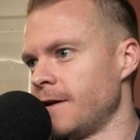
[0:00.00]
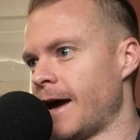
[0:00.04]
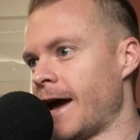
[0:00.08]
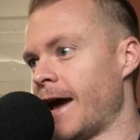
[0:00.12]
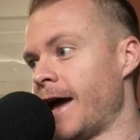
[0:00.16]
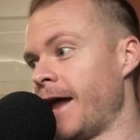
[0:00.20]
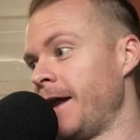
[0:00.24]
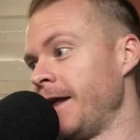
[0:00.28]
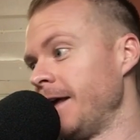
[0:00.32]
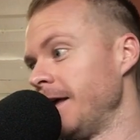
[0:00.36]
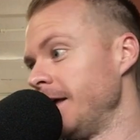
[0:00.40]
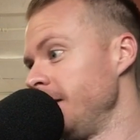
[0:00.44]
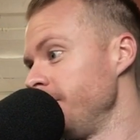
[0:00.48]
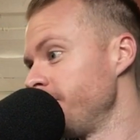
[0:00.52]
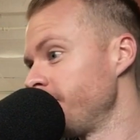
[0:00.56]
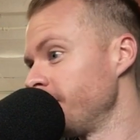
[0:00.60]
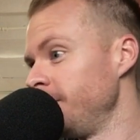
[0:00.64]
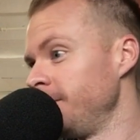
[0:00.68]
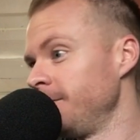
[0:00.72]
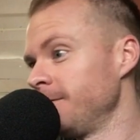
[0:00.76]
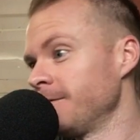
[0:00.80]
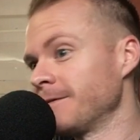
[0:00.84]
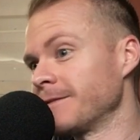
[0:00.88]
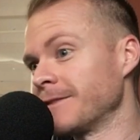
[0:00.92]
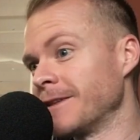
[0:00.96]
And
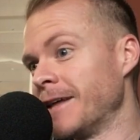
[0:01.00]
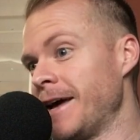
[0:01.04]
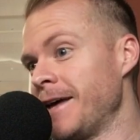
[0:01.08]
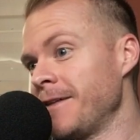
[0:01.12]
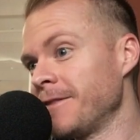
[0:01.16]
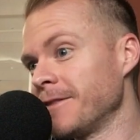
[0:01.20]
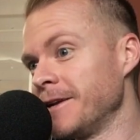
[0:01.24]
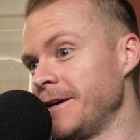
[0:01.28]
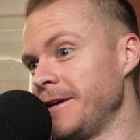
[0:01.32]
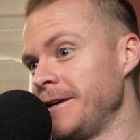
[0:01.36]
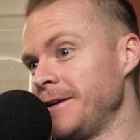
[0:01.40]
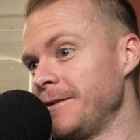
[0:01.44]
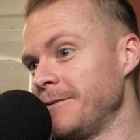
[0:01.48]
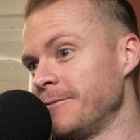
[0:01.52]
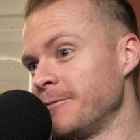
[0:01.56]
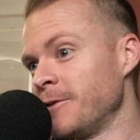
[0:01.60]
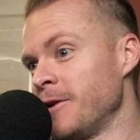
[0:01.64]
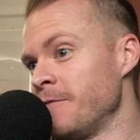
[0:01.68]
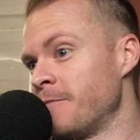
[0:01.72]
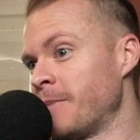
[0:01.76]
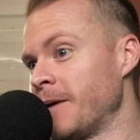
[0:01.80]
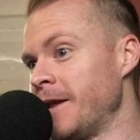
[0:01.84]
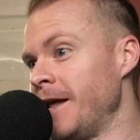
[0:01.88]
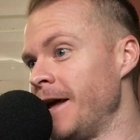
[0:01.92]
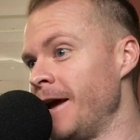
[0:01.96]
even lately,
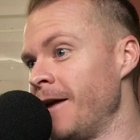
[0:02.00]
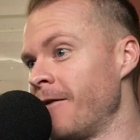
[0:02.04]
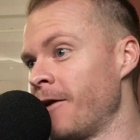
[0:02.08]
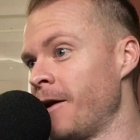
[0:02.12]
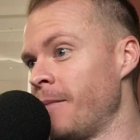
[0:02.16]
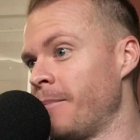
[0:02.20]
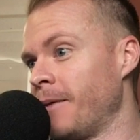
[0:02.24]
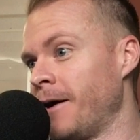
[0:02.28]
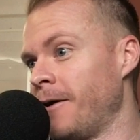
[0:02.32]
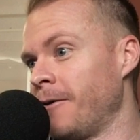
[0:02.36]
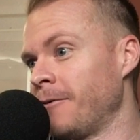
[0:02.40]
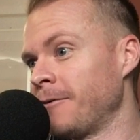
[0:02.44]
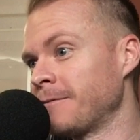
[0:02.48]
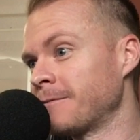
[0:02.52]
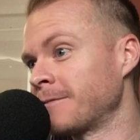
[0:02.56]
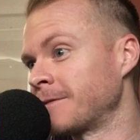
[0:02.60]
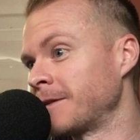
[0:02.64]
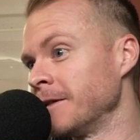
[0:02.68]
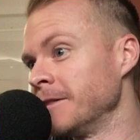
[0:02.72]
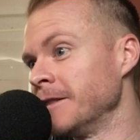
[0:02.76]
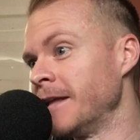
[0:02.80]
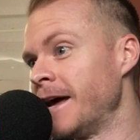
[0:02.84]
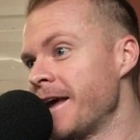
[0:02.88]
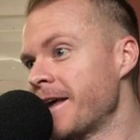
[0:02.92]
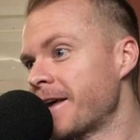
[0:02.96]
we've been hearing about
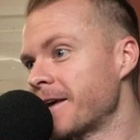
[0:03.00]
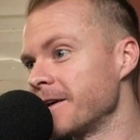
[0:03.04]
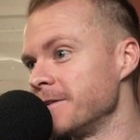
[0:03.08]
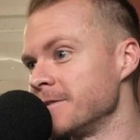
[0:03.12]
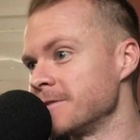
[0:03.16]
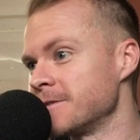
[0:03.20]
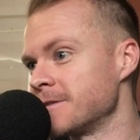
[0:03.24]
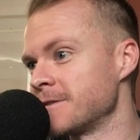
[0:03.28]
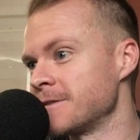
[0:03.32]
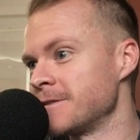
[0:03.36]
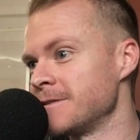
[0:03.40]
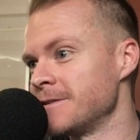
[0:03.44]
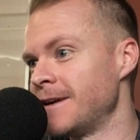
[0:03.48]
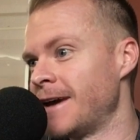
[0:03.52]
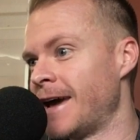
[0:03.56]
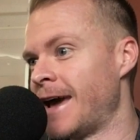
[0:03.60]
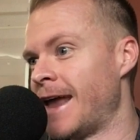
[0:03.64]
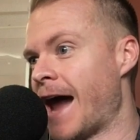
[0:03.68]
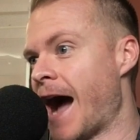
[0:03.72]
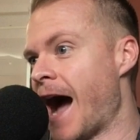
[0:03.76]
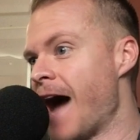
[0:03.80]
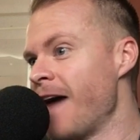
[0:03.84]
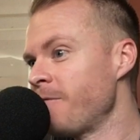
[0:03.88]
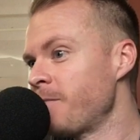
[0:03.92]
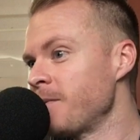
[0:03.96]
the Lakers.
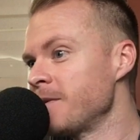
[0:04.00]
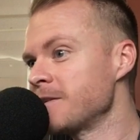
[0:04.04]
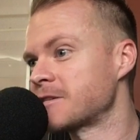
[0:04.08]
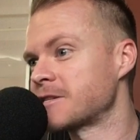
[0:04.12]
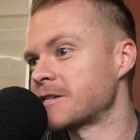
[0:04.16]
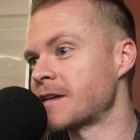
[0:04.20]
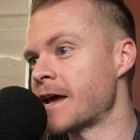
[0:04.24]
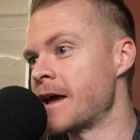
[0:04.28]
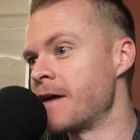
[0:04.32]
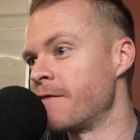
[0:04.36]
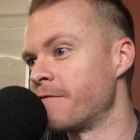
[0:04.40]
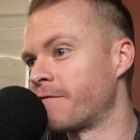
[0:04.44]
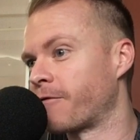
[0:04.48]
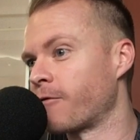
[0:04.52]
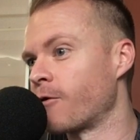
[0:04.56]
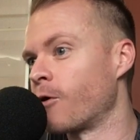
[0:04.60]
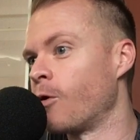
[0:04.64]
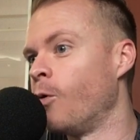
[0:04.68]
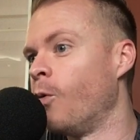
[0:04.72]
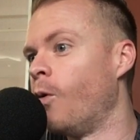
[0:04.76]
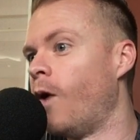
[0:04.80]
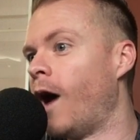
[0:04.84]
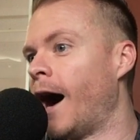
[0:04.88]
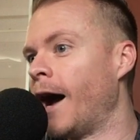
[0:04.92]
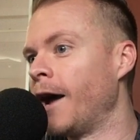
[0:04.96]
And I've been saying for
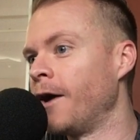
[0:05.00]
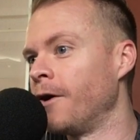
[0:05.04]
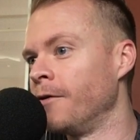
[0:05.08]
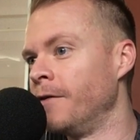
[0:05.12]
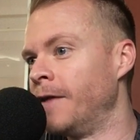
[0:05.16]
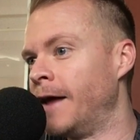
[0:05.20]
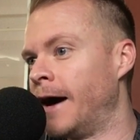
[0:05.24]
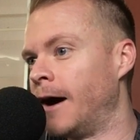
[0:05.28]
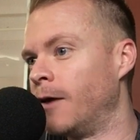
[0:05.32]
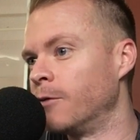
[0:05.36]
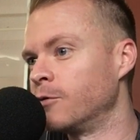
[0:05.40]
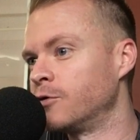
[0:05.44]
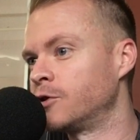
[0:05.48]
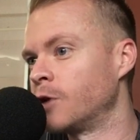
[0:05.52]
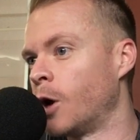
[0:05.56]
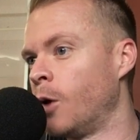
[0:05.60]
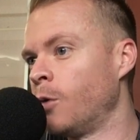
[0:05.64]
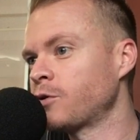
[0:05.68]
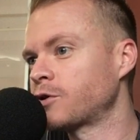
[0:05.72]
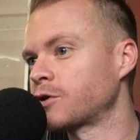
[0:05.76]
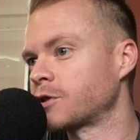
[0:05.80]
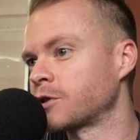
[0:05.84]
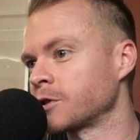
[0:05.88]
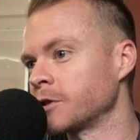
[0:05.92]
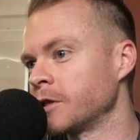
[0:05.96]
a while now,
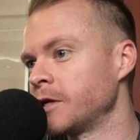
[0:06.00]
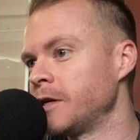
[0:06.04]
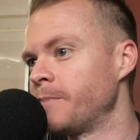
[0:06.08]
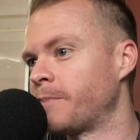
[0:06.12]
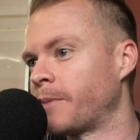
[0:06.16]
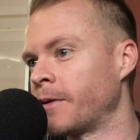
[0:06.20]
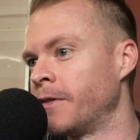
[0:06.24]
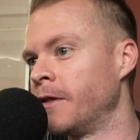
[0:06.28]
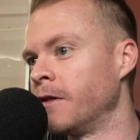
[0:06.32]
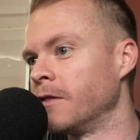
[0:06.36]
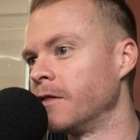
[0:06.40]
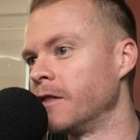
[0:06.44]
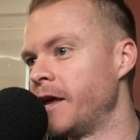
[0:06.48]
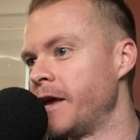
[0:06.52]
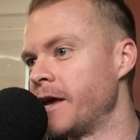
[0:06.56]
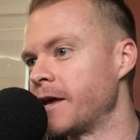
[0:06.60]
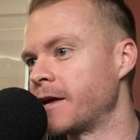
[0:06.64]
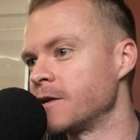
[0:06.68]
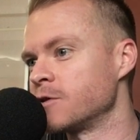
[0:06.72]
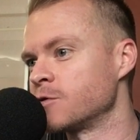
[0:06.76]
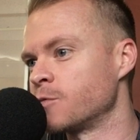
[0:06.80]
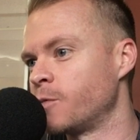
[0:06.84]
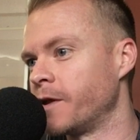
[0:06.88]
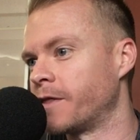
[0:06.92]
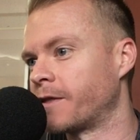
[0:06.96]
don't sleep on the
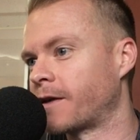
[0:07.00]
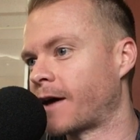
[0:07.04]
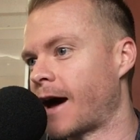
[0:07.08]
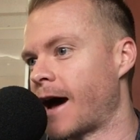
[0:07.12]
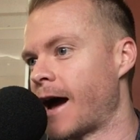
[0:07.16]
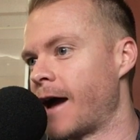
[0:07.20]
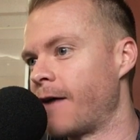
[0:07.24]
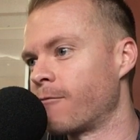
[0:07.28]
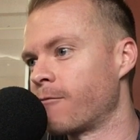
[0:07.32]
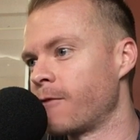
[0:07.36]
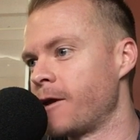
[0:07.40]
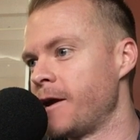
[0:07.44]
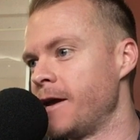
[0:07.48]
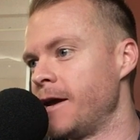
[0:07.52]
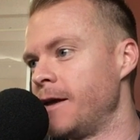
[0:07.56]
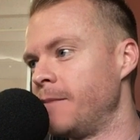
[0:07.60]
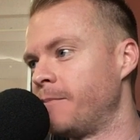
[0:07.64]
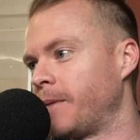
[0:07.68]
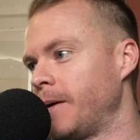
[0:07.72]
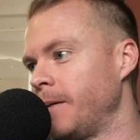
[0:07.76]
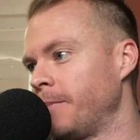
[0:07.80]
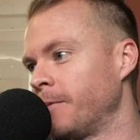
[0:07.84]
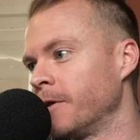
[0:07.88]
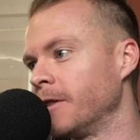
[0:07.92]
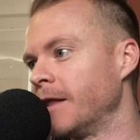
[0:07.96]
Lakers with Kyrie.
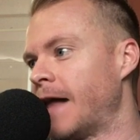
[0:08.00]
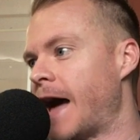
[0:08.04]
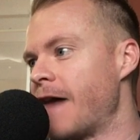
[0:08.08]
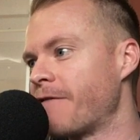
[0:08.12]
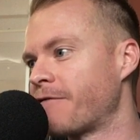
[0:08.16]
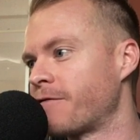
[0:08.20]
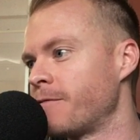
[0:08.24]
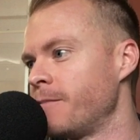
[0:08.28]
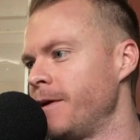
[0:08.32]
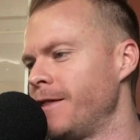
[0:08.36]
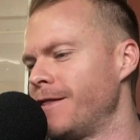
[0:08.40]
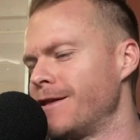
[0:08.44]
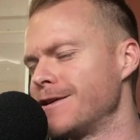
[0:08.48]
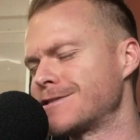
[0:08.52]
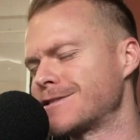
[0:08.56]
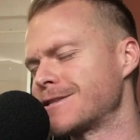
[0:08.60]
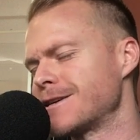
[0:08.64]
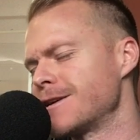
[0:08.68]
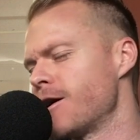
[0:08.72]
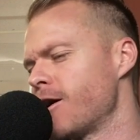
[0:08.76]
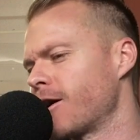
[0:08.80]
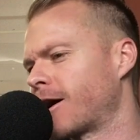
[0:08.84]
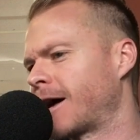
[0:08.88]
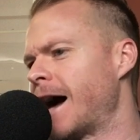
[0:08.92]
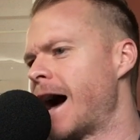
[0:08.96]
And people laugh at me. They
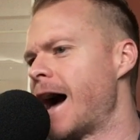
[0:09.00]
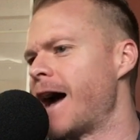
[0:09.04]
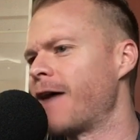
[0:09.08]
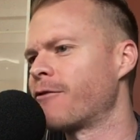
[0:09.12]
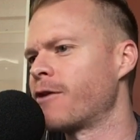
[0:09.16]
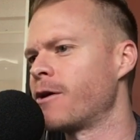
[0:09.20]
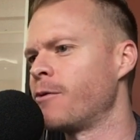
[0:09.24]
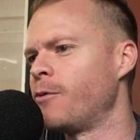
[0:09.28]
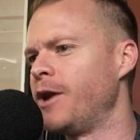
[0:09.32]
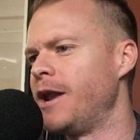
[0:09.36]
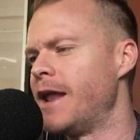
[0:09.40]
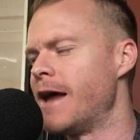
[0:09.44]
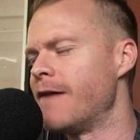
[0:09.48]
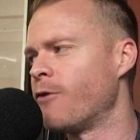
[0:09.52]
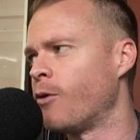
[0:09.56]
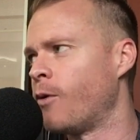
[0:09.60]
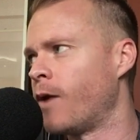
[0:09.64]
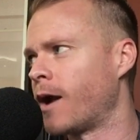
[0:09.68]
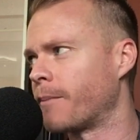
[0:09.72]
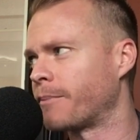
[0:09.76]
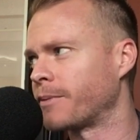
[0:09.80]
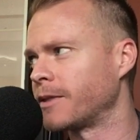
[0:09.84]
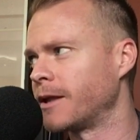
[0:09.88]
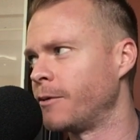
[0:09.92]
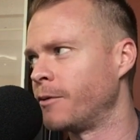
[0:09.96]
say, oh, Kyrie would never
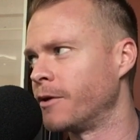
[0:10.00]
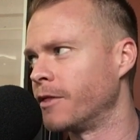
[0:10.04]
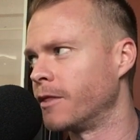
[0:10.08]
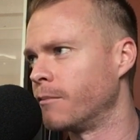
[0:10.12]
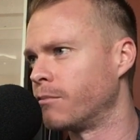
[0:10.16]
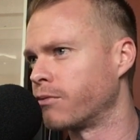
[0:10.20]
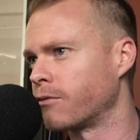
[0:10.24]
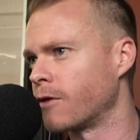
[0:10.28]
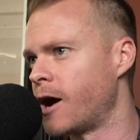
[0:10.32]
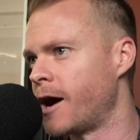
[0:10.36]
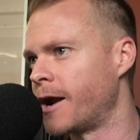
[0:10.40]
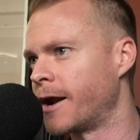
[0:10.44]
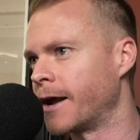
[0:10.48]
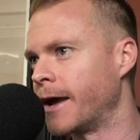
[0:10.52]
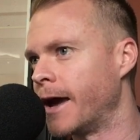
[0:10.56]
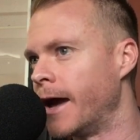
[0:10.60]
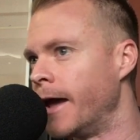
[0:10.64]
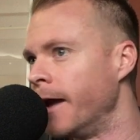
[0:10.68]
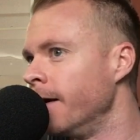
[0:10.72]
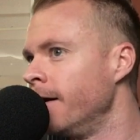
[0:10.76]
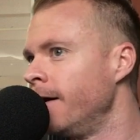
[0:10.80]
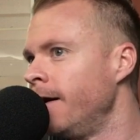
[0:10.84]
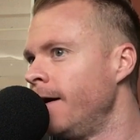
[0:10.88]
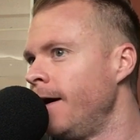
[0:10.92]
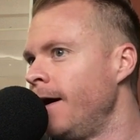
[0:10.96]
want to play with LeBron
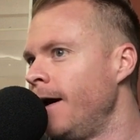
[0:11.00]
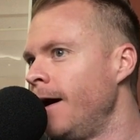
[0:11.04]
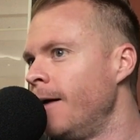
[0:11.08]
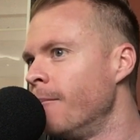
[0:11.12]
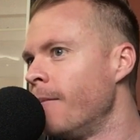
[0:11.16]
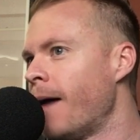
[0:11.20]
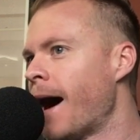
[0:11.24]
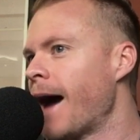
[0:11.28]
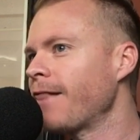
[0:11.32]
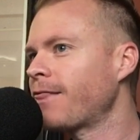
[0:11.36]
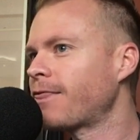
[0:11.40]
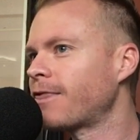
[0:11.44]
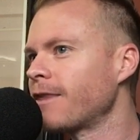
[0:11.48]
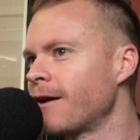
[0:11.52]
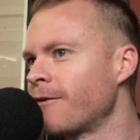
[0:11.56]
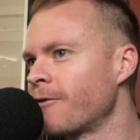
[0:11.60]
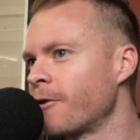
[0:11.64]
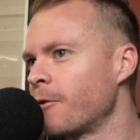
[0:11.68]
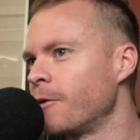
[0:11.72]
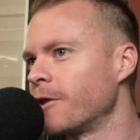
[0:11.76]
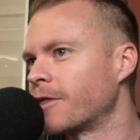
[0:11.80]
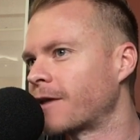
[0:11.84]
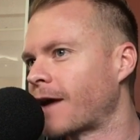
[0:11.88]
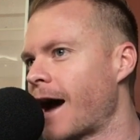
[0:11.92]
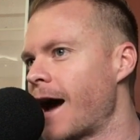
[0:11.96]
again. My
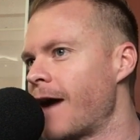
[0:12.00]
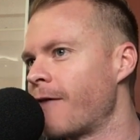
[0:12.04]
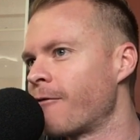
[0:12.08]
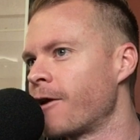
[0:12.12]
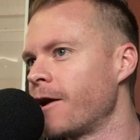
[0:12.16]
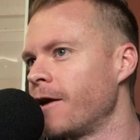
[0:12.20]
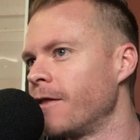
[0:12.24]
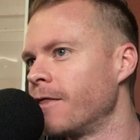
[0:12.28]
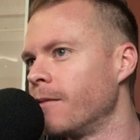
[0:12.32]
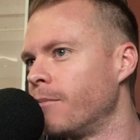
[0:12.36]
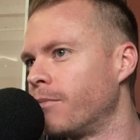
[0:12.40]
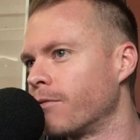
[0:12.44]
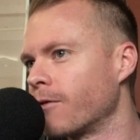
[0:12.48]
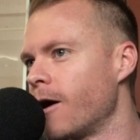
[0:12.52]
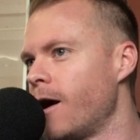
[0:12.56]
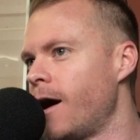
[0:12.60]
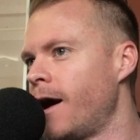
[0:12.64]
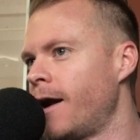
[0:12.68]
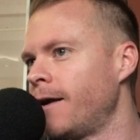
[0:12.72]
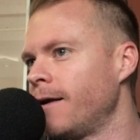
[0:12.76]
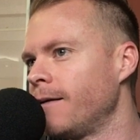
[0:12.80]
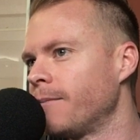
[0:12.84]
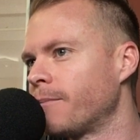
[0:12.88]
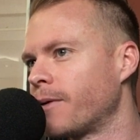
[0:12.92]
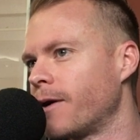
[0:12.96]
theory with Kyrie and
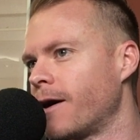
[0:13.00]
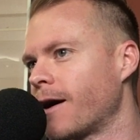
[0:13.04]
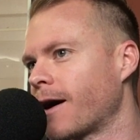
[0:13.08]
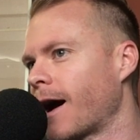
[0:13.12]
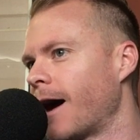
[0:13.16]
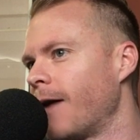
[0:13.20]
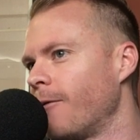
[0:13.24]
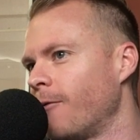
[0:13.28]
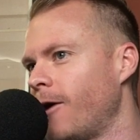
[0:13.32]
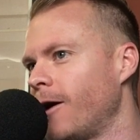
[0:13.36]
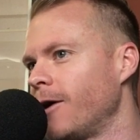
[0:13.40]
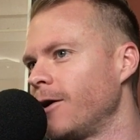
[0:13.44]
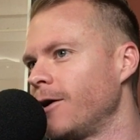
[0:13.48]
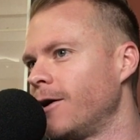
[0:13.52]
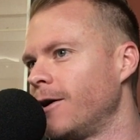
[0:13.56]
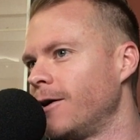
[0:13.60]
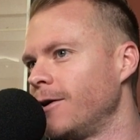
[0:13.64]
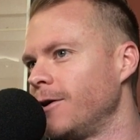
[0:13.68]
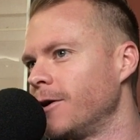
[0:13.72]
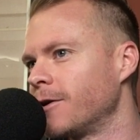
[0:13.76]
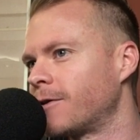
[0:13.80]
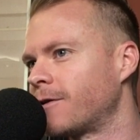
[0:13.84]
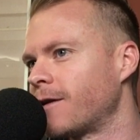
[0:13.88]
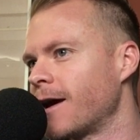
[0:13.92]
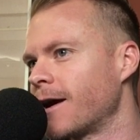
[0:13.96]
LeBron, Perk, I want
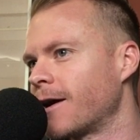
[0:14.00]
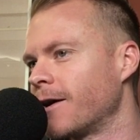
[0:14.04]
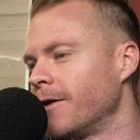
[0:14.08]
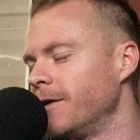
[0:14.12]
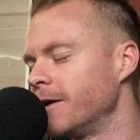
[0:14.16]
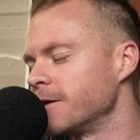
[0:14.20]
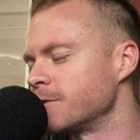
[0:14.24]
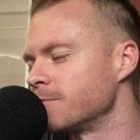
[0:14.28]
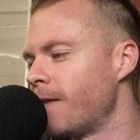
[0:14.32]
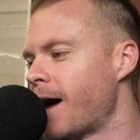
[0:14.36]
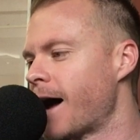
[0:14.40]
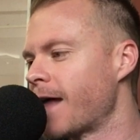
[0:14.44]
your take on this.